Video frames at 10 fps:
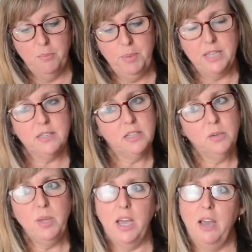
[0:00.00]
Basically
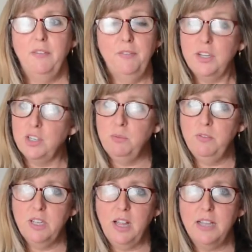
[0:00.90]
we have fiction
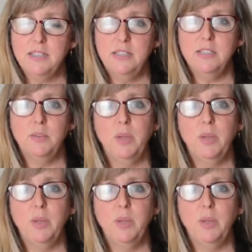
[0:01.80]
movie classes and